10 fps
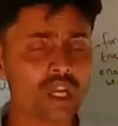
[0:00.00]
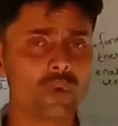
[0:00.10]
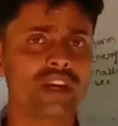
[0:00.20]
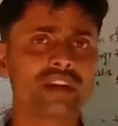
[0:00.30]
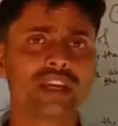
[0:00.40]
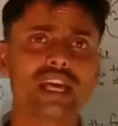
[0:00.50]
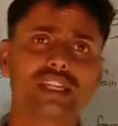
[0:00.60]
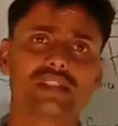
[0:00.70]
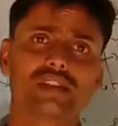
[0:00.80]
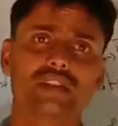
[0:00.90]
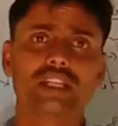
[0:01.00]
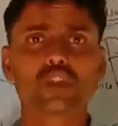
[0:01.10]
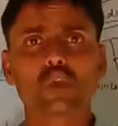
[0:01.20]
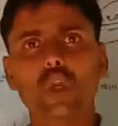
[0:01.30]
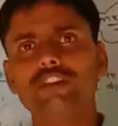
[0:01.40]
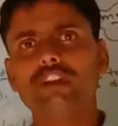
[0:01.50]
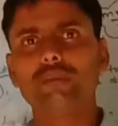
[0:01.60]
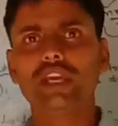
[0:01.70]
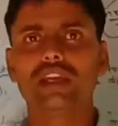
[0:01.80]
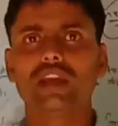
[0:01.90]
liquid and gas, then solid
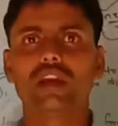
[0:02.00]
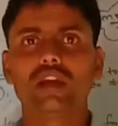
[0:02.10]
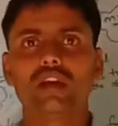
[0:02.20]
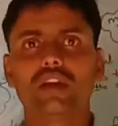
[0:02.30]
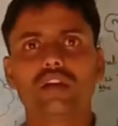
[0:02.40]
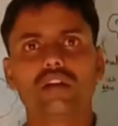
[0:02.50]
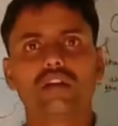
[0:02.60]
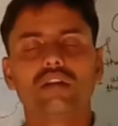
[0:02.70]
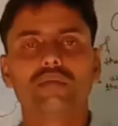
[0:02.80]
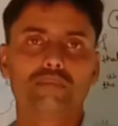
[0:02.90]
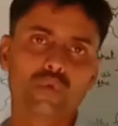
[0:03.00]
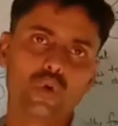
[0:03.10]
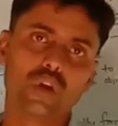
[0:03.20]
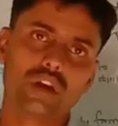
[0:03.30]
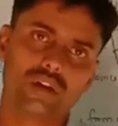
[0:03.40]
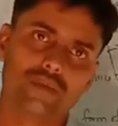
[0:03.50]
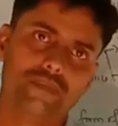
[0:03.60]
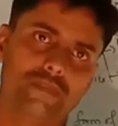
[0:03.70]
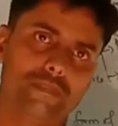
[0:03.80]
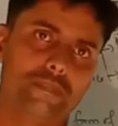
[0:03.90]
will be
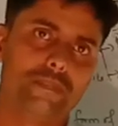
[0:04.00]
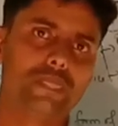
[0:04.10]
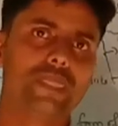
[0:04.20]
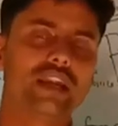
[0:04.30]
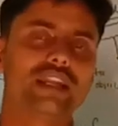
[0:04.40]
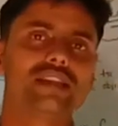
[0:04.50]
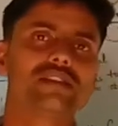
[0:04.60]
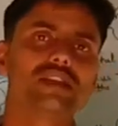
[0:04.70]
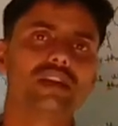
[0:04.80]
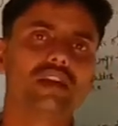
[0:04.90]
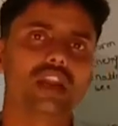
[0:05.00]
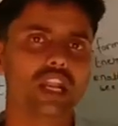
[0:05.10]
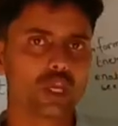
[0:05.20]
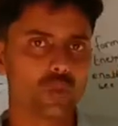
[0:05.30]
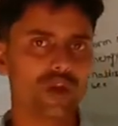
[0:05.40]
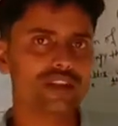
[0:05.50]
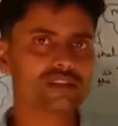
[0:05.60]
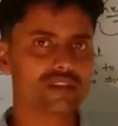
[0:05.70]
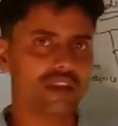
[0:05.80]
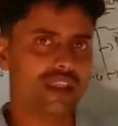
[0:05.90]
more denser, liquid
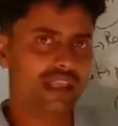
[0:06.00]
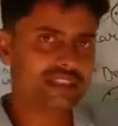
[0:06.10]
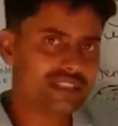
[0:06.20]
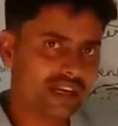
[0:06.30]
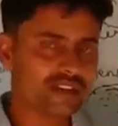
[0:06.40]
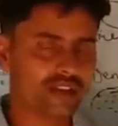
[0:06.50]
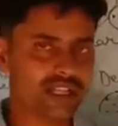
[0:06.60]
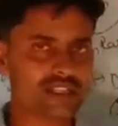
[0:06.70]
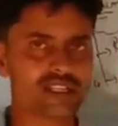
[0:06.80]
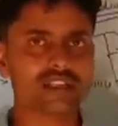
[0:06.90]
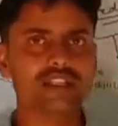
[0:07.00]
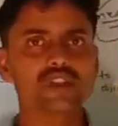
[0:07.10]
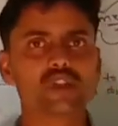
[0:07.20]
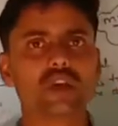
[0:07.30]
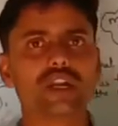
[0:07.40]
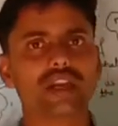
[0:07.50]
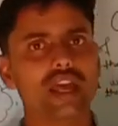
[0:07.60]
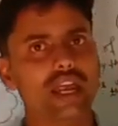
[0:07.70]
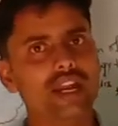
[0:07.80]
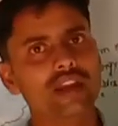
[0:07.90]
is less denser than solid,
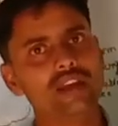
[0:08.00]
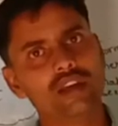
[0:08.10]
and